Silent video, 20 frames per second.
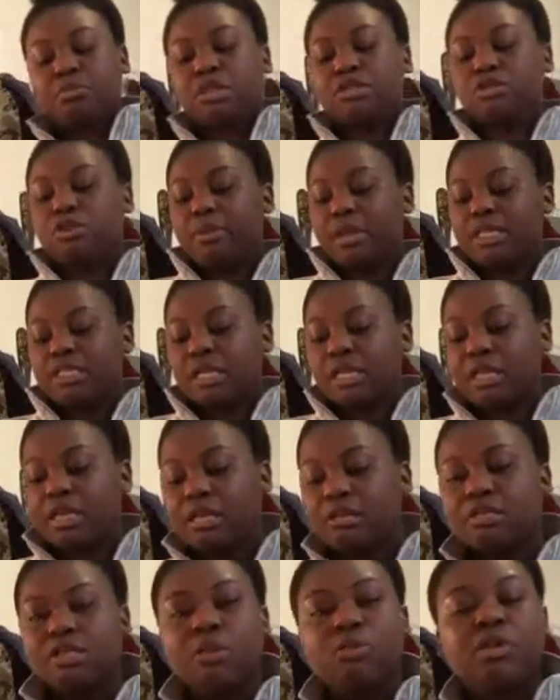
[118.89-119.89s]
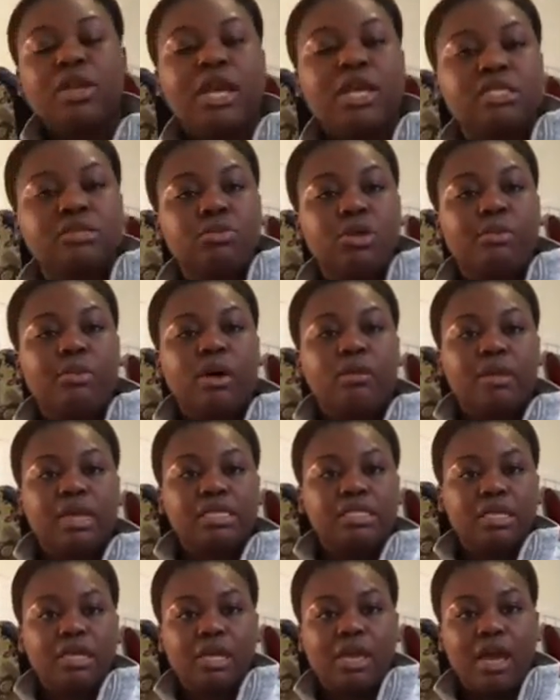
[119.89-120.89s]
So basically, someone asked me about
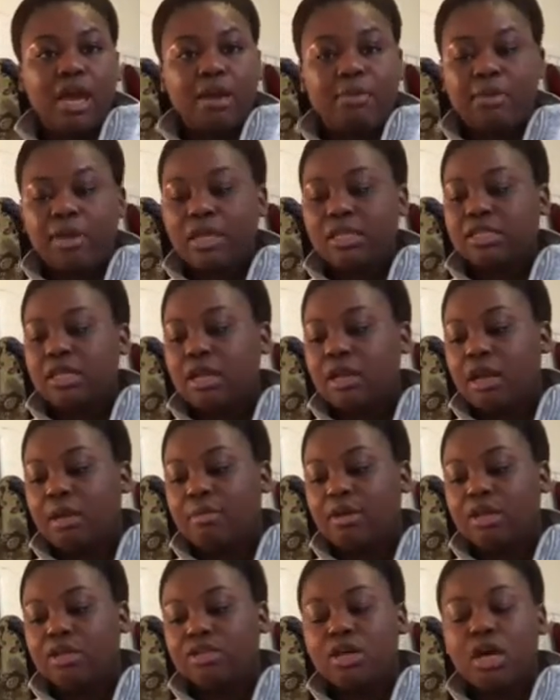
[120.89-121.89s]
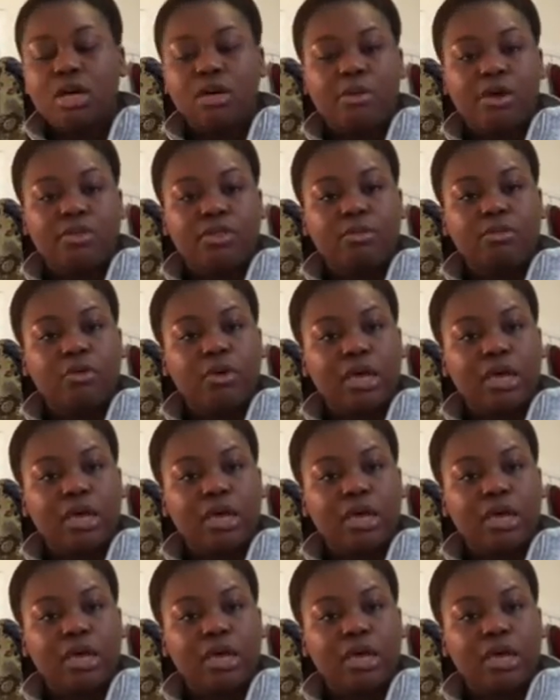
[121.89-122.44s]
my study habits, and I'm going to talk about them